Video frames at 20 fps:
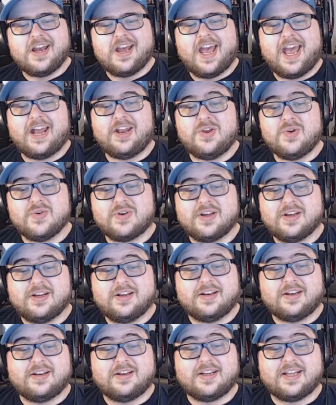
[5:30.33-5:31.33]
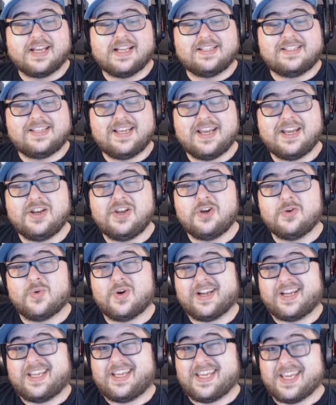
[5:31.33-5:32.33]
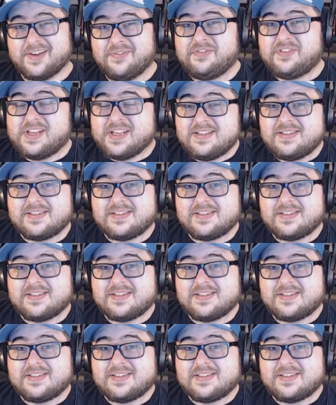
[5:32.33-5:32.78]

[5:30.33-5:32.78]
and you could continue a gifted